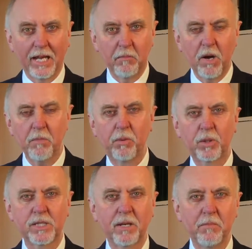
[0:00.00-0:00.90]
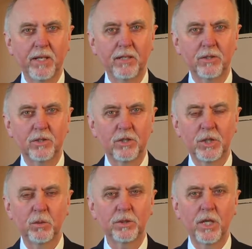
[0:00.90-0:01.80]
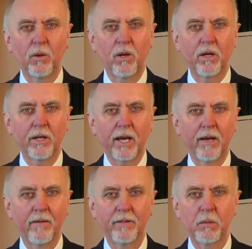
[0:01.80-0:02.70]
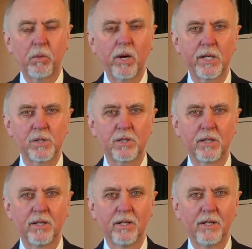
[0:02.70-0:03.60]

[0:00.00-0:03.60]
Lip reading: In my books, that means she was no longer depressed.